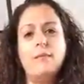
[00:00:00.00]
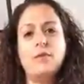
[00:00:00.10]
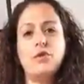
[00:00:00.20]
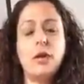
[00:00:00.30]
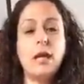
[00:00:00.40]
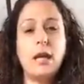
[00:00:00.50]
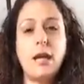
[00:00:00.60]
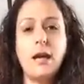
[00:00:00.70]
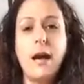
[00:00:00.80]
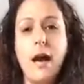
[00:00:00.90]

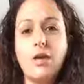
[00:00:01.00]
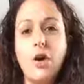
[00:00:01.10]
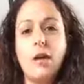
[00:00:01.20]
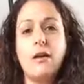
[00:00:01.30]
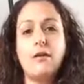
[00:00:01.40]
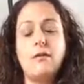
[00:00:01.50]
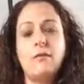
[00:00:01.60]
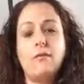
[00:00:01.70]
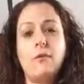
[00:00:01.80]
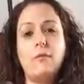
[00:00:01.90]
drinking hot chocolate
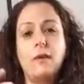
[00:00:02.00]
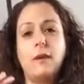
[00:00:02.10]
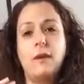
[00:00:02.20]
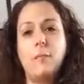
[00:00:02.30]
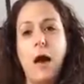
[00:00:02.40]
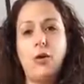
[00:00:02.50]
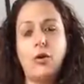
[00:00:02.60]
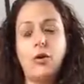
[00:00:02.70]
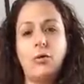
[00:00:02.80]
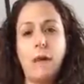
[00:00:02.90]
from the
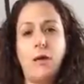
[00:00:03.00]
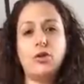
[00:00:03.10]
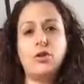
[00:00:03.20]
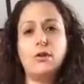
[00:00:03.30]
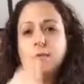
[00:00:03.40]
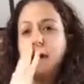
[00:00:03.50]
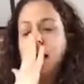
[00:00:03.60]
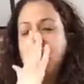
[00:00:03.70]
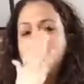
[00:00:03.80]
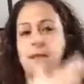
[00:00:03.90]
powdered pouches
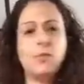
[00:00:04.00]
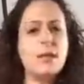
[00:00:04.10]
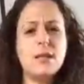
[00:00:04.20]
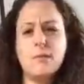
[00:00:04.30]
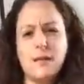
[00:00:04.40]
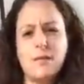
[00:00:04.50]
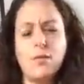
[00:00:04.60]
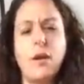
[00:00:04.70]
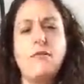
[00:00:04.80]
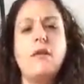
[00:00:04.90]
by Swiss Miss or
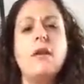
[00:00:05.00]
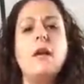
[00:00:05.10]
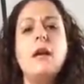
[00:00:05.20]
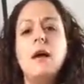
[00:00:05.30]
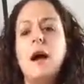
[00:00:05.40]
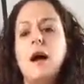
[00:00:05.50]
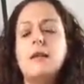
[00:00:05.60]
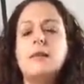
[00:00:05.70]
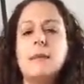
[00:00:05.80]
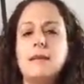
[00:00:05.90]
whatever,
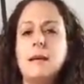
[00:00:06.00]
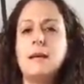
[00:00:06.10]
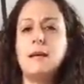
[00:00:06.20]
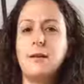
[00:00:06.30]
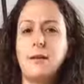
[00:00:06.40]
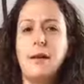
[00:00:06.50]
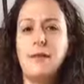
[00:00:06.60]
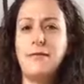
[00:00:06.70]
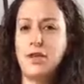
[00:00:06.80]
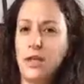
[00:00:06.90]
this may take a little bit
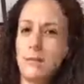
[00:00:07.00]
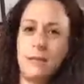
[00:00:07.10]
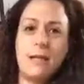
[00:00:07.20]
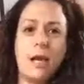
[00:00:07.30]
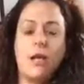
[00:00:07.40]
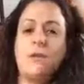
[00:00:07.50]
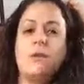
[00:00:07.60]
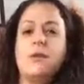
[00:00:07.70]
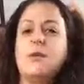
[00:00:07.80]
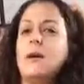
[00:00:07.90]
of adjustment to get
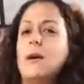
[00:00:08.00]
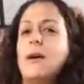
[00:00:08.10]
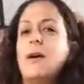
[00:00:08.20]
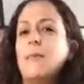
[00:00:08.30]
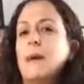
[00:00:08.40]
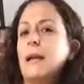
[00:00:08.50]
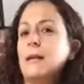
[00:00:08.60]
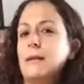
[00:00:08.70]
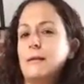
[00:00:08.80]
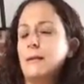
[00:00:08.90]
used to. But
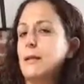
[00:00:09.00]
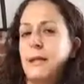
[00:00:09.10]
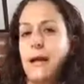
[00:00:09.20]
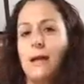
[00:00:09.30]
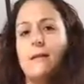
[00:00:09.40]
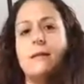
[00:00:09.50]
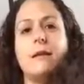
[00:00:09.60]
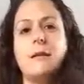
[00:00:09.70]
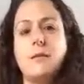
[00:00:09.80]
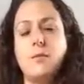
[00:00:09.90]
in the end,
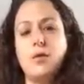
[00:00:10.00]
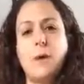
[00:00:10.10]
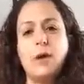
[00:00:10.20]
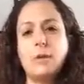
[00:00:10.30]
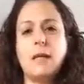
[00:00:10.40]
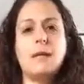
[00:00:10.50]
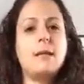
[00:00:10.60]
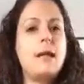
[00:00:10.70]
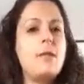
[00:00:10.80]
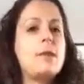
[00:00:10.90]
it's so much better because
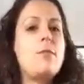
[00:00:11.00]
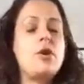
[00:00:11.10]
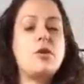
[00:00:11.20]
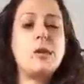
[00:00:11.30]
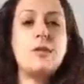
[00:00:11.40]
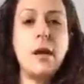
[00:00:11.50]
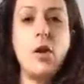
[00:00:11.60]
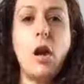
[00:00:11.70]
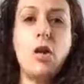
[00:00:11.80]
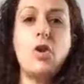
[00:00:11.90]
today when Tamara drinks
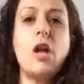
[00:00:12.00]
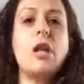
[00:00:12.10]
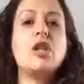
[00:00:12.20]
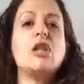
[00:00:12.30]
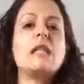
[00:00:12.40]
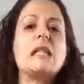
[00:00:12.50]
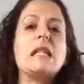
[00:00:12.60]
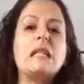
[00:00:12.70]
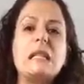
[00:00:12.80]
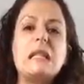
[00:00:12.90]
regular hot chocolate, she's like,
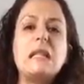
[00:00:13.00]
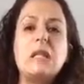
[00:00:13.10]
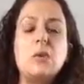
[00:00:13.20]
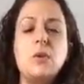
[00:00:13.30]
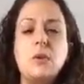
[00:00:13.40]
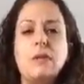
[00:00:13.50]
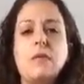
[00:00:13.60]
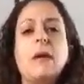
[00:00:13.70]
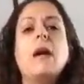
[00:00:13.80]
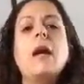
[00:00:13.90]
this is too sweet
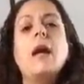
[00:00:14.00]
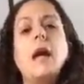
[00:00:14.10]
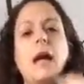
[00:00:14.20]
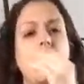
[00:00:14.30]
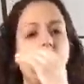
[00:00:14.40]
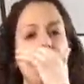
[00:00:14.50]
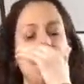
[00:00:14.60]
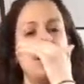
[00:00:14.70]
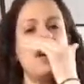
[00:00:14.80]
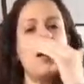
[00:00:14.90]
for me. And
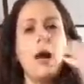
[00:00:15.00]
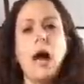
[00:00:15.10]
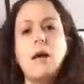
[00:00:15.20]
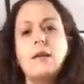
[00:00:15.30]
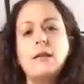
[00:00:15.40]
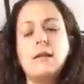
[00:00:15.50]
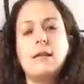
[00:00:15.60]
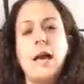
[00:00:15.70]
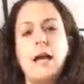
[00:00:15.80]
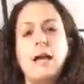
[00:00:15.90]
also, how does this
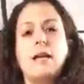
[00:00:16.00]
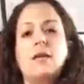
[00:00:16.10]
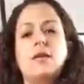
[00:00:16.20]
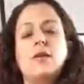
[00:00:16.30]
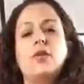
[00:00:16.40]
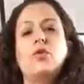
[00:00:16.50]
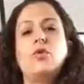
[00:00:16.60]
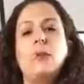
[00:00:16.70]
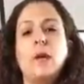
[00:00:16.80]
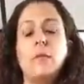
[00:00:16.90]
tie into you
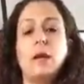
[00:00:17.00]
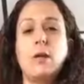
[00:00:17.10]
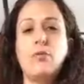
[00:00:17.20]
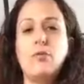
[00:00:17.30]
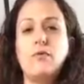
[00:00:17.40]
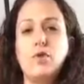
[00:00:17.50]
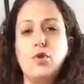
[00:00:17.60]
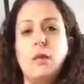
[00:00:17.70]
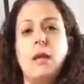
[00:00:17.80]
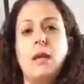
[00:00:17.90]
becoming an improved
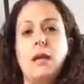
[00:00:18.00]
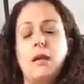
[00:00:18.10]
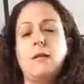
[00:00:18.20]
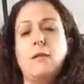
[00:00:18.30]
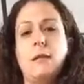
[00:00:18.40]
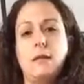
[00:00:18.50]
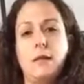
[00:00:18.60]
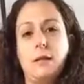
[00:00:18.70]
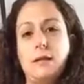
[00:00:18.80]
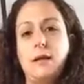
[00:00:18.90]
human in
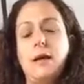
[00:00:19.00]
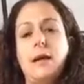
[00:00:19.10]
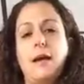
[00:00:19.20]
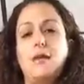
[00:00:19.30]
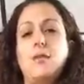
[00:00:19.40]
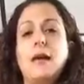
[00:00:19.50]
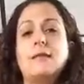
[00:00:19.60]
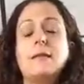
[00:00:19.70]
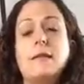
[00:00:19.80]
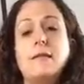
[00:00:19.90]
business in
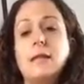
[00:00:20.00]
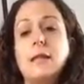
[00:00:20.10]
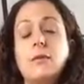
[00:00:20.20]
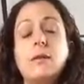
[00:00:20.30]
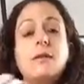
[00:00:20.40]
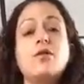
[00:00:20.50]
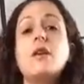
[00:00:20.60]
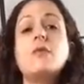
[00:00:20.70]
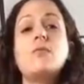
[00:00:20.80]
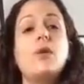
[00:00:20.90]
2017? This is
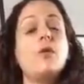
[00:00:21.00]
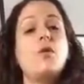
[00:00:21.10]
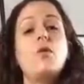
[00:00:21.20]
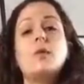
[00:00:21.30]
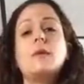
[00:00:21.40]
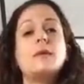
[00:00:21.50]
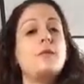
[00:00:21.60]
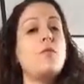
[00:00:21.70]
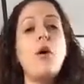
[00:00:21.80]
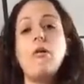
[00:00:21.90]
just one of those
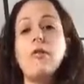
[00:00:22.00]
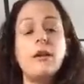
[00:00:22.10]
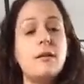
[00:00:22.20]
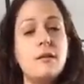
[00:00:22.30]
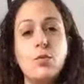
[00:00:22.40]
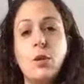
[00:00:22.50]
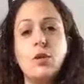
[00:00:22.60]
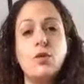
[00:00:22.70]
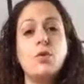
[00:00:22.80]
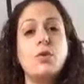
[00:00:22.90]
small things you can
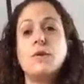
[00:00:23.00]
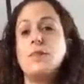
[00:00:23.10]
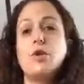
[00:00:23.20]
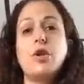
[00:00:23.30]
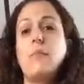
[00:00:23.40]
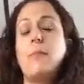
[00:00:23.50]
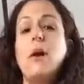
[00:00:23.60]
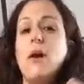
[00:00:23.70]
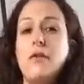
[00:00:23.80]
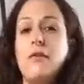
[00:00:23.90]
do to switch up
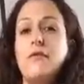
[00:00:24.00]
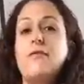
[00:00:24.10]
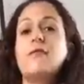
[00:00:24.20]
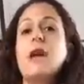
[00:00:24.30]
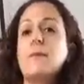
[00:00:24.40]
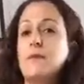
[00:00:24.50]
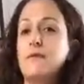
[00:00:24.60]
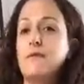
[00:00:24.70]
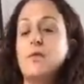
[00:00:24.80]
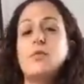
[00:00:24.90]
the types of
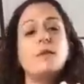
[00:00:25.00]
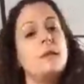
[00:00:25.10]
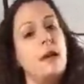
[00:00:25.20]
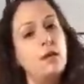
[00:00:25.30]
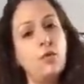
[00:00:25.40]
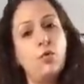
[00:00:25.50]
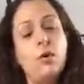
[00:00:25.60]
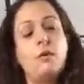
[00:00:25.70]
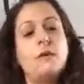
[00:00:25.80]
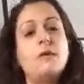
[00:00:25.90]
foods that you
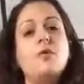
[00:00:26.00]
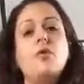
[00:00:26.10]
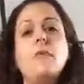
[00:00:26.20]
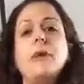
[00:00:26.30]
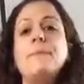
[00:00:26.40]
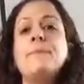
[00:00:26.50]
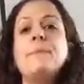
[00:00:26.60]
consume. And